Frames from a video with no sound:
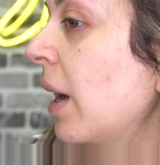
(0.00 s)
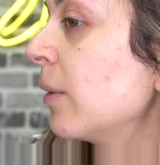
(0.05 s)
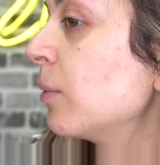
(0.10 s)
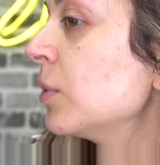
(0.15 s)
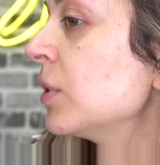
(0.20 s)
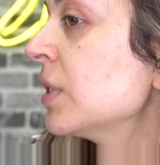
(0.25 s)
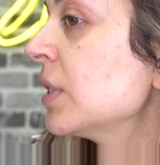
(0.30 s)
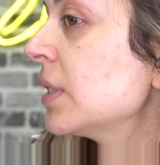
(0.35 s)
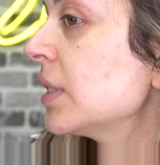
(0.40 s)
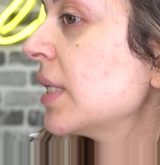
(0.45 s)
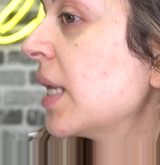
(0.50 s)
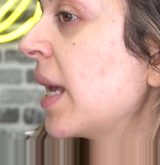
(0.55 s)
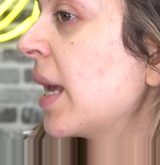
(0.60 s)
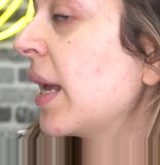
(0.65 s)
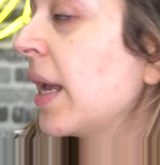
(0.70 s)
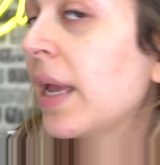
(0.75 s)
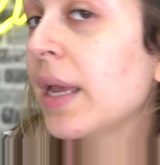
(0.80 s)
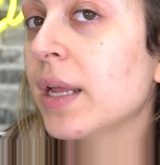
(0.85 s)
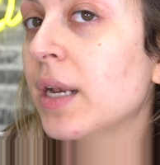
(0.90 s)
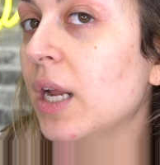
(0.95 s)
I wouldn't
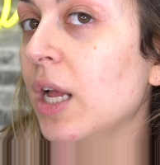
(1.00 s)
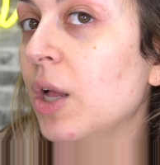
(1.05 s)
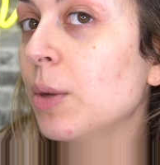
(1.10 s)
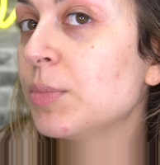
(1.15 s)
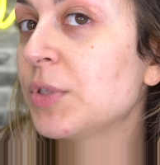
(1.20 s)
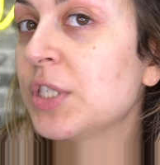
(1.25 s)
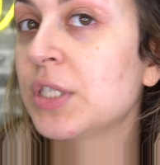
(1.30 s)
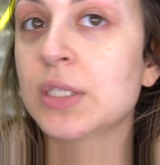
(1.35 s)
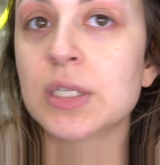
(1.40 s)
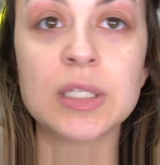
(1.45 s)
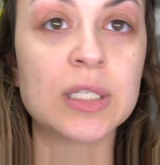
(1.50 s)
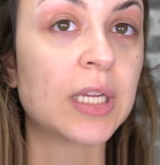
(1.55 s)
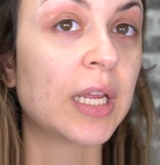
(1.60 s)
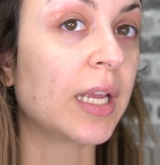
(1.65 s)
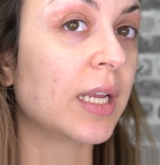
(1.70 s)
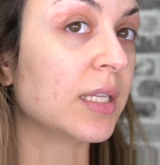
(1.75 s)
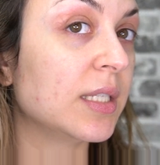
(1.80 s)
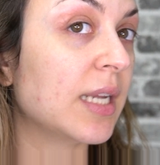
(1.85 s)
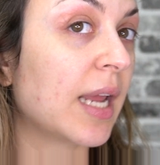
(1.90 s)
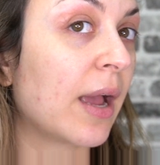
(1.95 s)
say it helped to
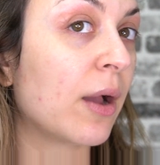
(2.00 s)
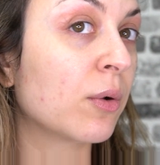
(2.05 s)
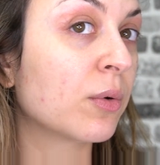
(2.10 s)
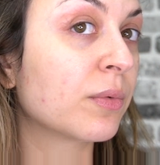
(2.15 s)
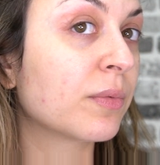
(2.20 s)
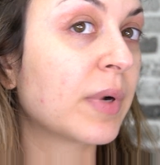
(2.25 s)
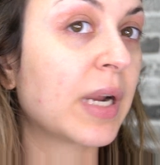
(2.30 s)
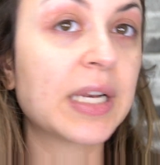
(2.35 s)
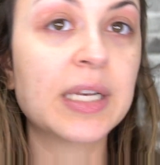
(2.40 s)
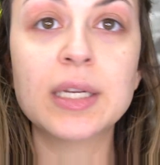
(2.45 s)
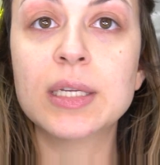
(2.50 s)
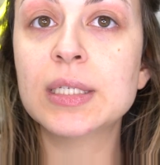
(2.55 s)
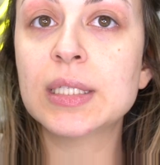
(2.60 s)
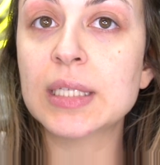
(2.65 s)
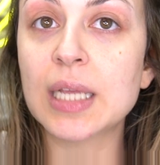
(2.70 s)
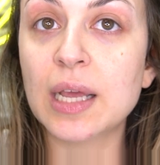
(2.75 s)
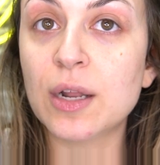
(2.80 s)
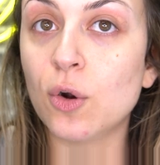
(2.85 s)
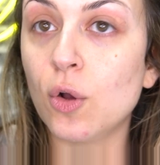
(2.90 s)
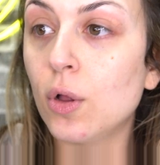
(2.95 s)
take down redness at